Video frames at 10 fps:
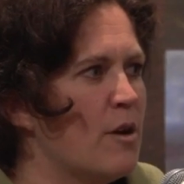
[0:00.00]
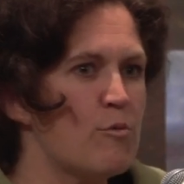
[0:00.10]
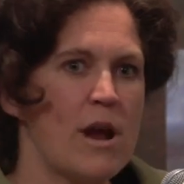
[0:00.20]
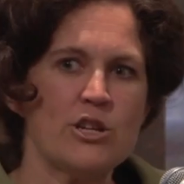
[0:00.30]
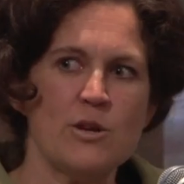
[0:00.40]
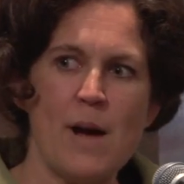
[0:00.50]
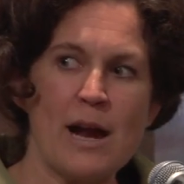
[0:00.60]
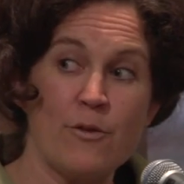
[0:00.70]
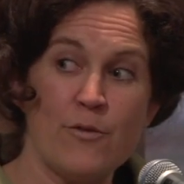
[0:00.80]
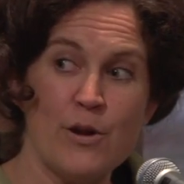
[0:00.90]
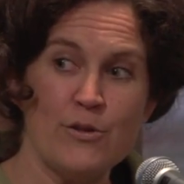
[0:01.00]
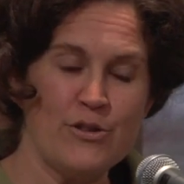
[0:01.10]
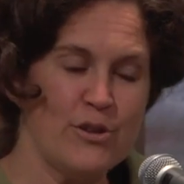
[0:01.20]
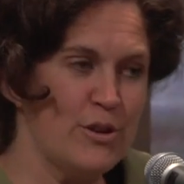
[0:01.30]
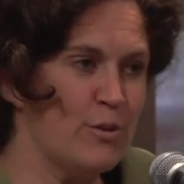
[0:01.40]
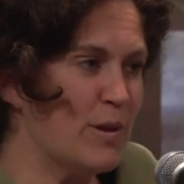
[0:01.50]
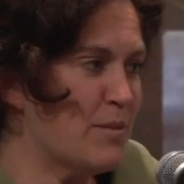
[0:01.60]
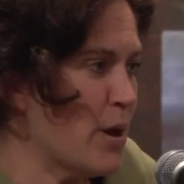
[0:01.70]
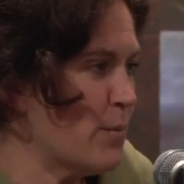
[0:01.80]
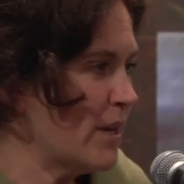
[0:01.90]
rush a microphone to you when
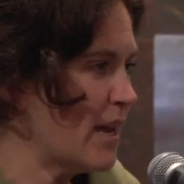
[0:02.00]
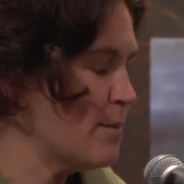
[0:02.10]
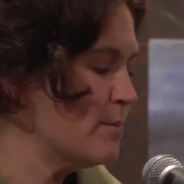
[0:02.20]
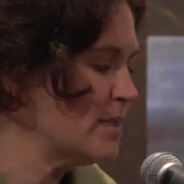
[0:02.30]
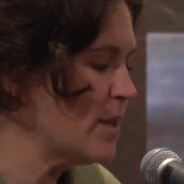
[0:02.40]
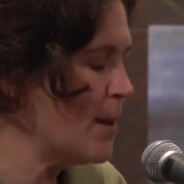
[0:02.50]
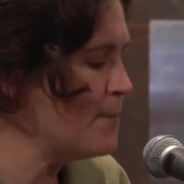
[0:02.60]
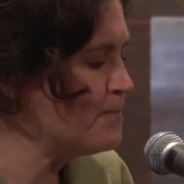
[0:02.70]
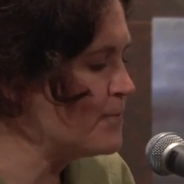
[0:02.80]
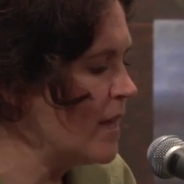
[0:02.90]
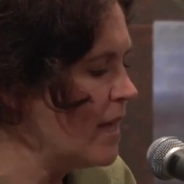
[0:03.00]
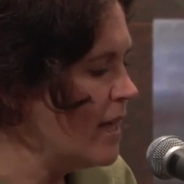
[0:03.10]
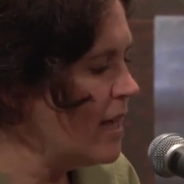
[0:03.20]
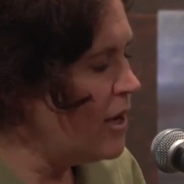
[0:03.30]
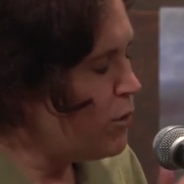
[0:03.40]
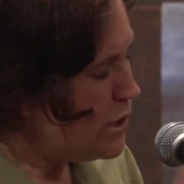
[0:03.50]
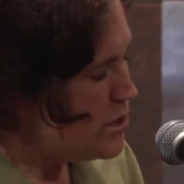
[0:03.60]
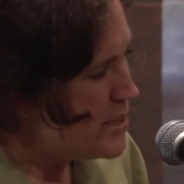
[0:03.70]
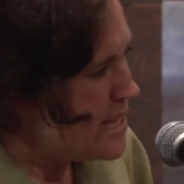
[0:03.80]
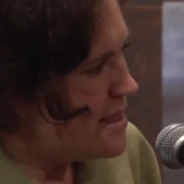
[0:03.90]
the moment comes. When
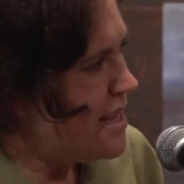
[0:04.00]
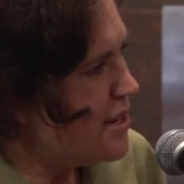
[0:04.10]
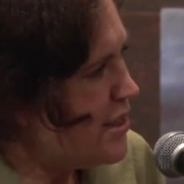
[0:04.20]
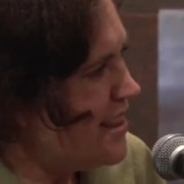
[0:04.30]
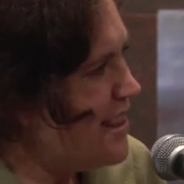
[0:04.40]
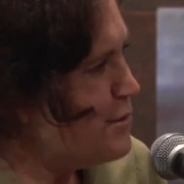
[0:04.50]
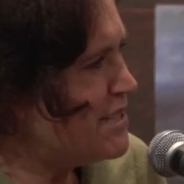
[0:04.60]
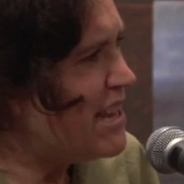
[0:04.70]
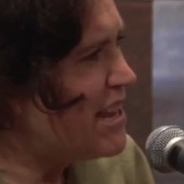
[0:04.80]
you said that there was